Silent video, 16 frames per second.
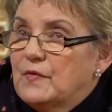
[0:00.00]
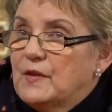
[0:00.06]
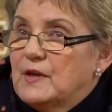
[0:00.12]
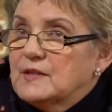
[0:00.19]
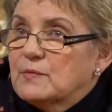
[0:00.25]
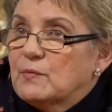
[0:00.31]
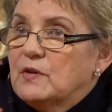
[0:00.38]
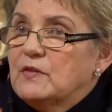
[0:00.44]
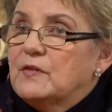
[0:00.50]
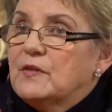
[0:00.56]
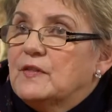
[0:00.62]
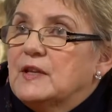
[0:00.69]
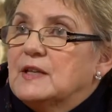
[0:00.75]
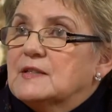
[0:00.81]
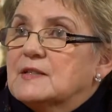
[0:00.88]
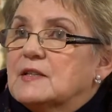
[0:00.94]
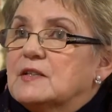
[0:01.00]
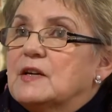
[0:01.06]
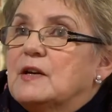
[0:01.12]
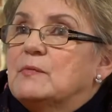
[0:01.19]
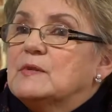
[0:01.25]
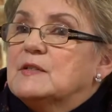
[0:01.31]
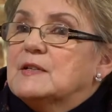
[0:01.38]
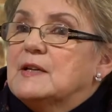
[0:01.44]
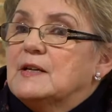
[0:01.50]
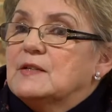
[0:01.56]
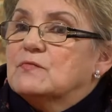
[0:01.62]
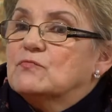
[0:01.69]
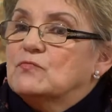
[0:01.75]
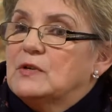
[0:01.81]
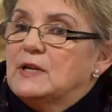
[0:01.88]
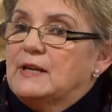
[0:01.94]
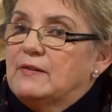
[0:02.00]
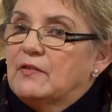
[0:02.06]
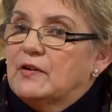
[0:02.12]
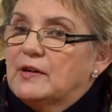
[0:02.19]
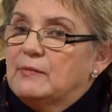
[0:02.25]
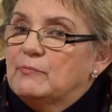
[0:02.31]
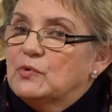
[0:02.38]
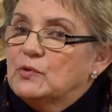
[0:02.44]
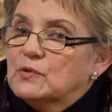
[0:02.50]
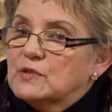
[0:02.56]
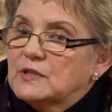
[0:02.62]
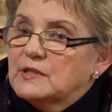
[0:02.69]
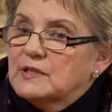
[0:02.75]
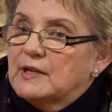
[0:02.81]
That's one of the things that I would say is really very important,